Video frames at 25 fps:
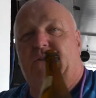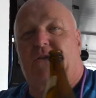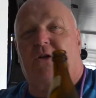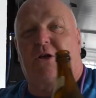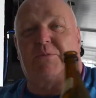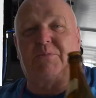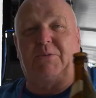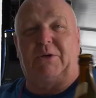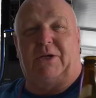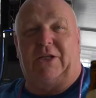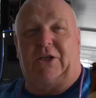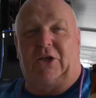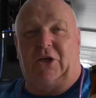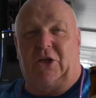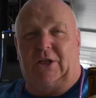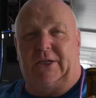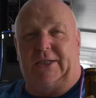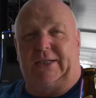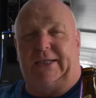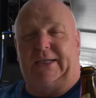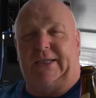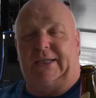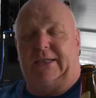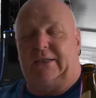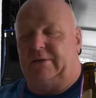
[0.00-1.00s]
So it's pretty
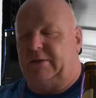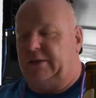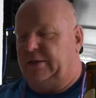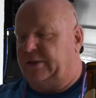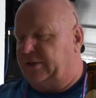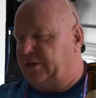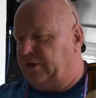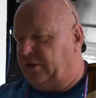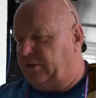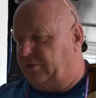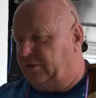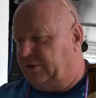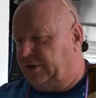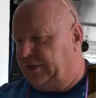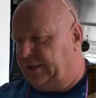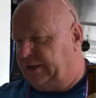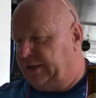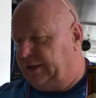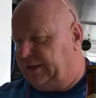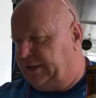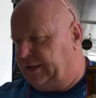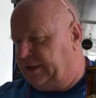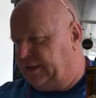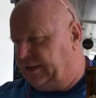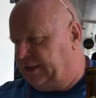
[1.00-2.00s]
early here. It's
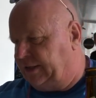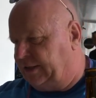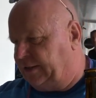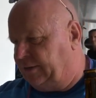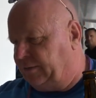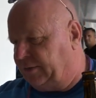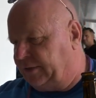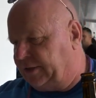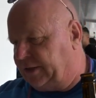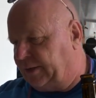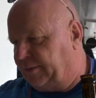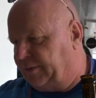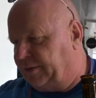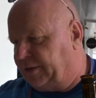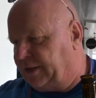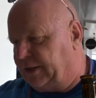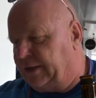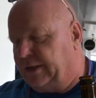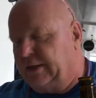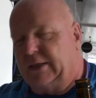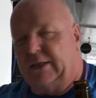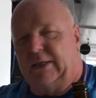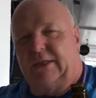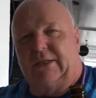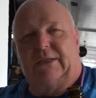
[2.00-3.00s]
only, what time is
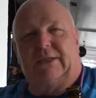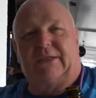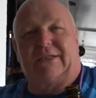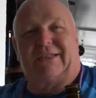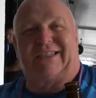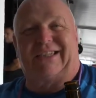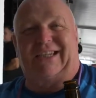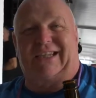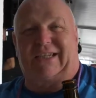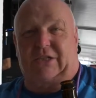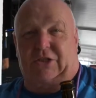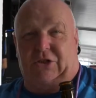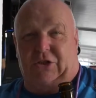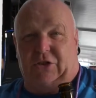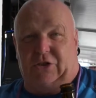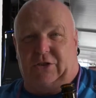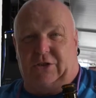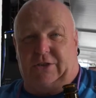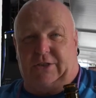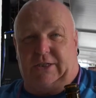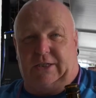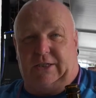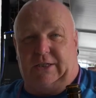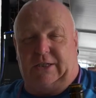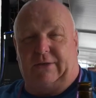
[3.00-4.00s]
it?
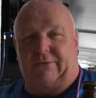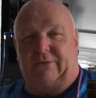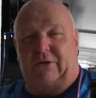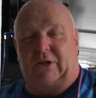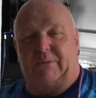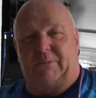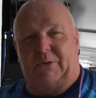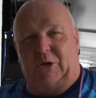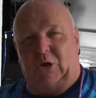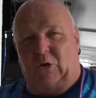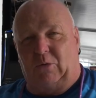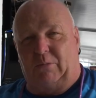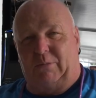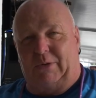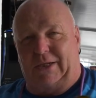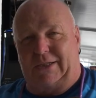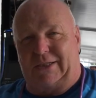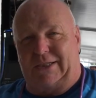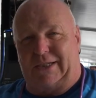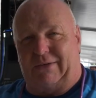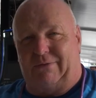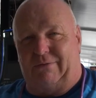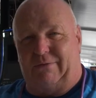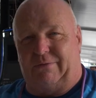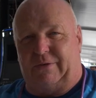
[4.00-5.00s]
6:30. I've got to be home by
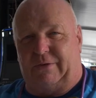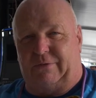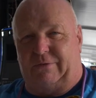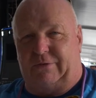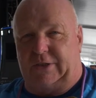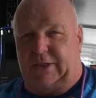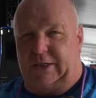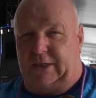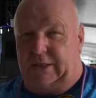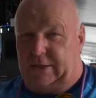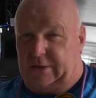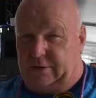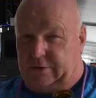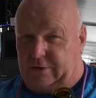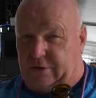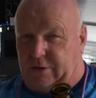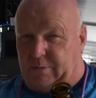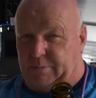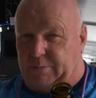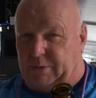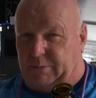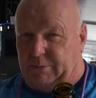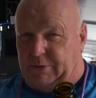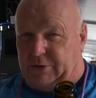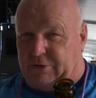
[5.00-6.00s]
7:15 because
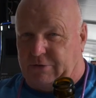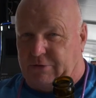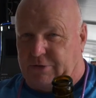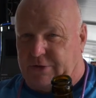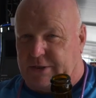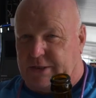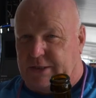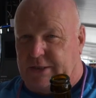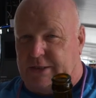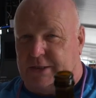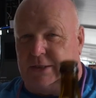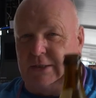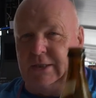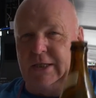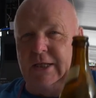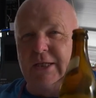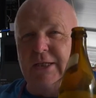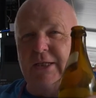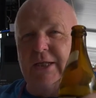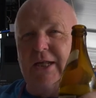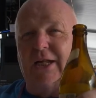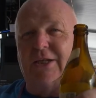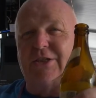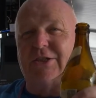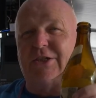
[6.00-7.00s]
I promised Christina,
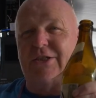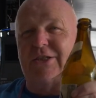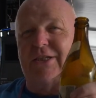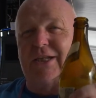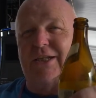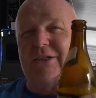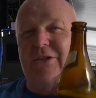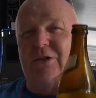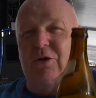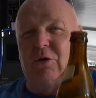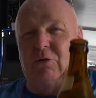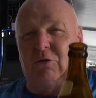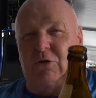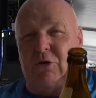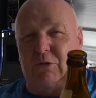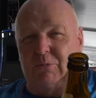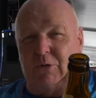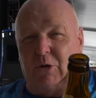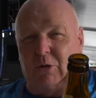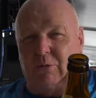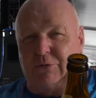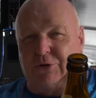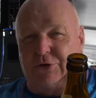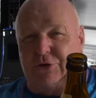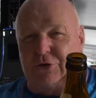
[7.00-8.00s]
and she said, don't come
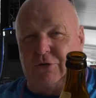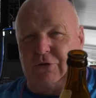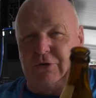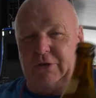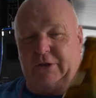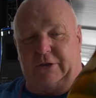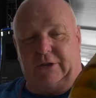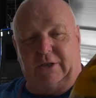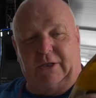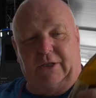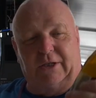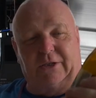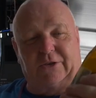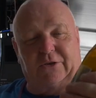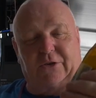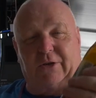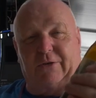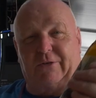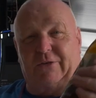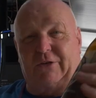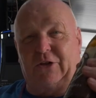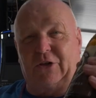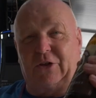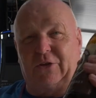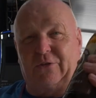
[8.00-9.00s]
home drunk. So
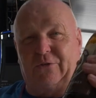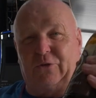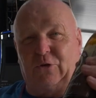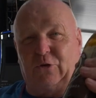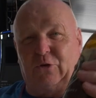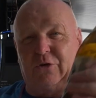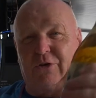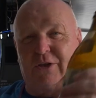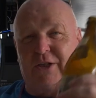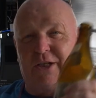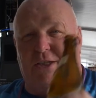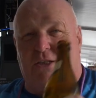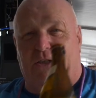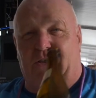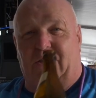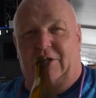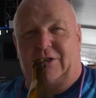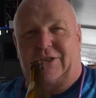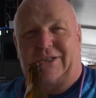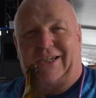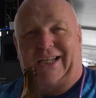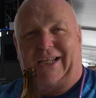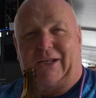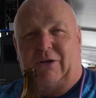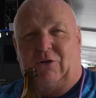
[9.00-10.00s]
I have another four of these, I've got
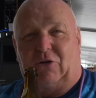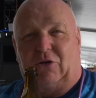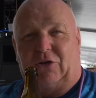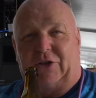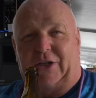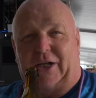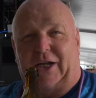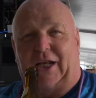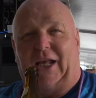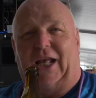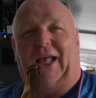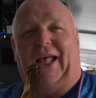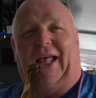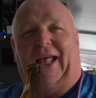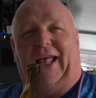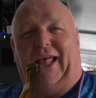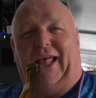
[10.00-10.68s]
to stay out all night.